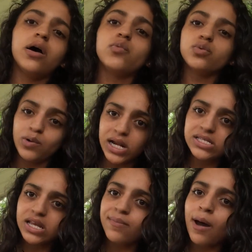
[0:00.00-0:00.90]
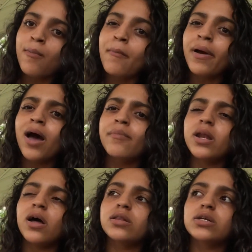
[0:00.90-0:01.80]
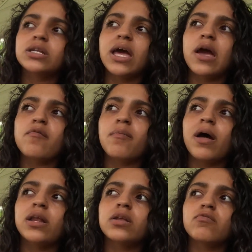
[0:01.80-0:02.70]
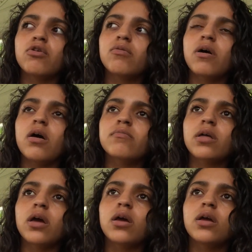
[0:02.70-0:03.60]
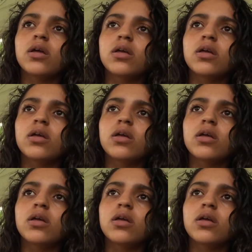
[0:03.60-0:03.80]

what I said about my mom. And I looked at everybody in the room. I'm like,